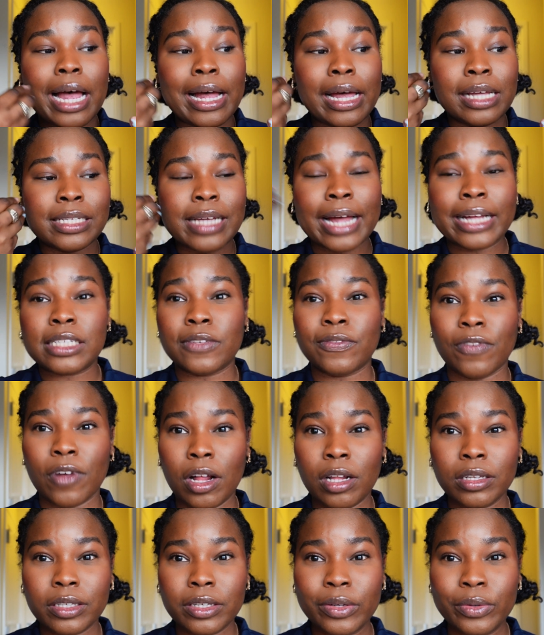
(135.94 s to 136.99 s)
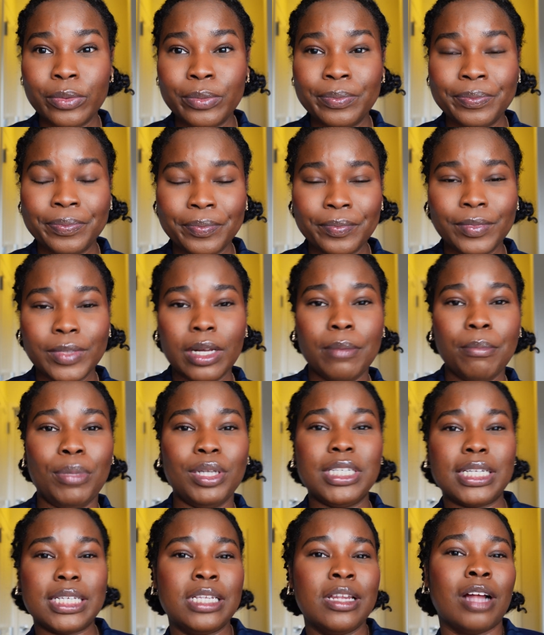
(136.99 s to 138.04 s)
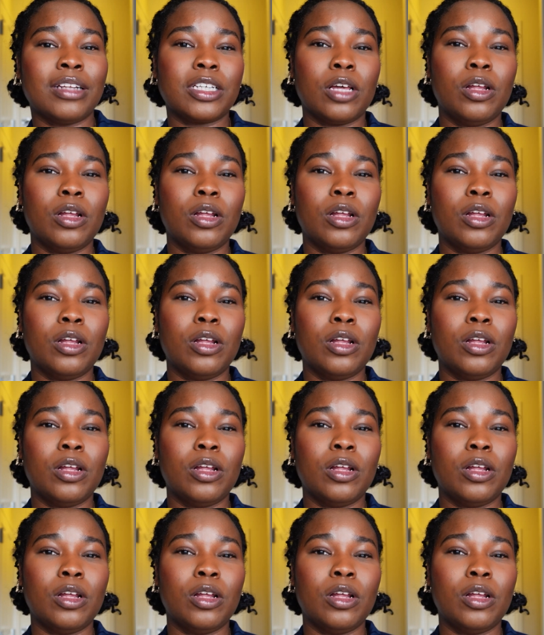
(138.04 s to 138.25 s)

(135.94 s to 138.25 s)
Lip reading: It adds volume, but it's not